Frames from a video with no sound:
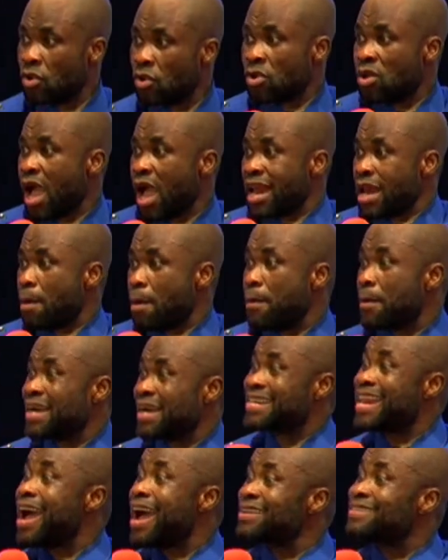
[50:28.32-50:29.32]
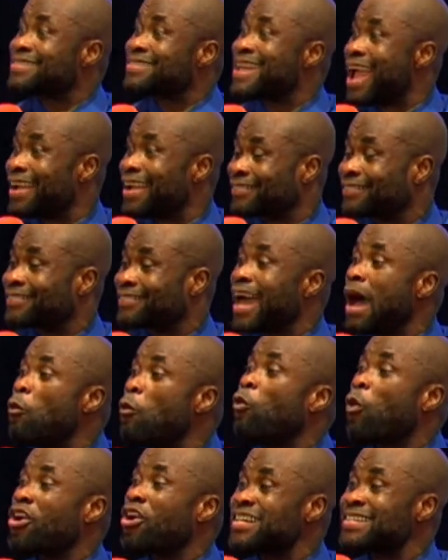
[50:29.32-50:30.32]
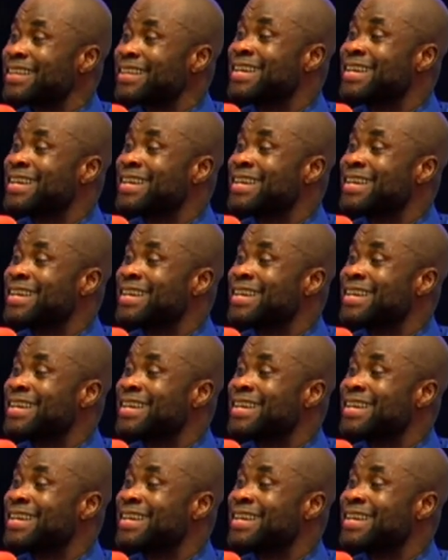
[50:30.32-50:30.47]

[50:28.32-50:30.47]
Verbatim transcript: And uh, that death, that one,